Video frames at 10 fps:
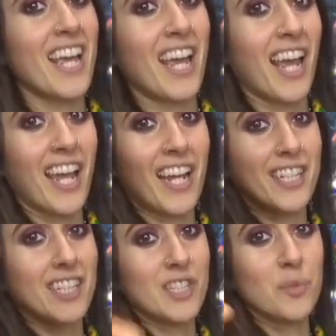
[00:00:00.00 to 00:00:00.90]

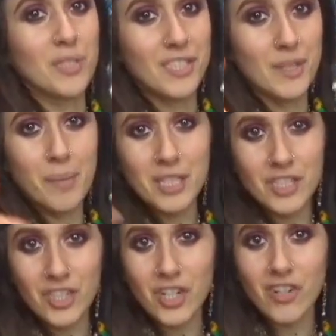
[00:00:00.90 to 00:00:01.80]
and you will see the
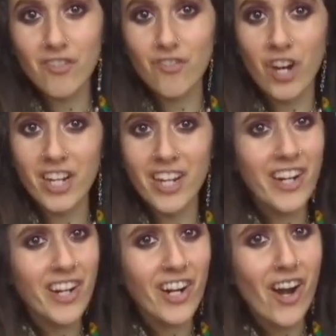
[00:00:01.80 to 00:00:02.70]
picture right
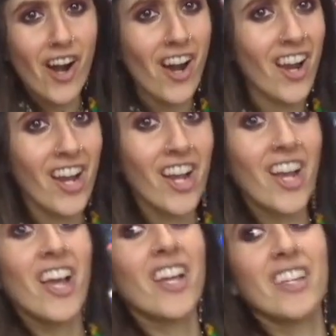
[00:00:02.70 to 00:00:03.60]
here.
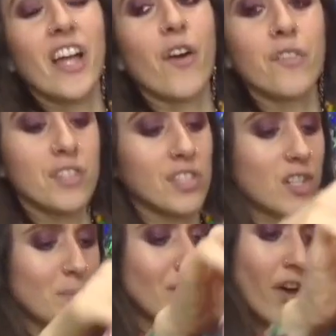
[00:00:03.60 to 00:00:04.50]
The outfit's
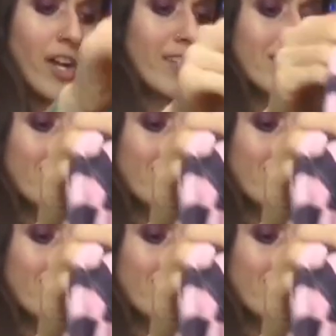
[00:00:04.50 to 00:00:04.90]
gonna be great.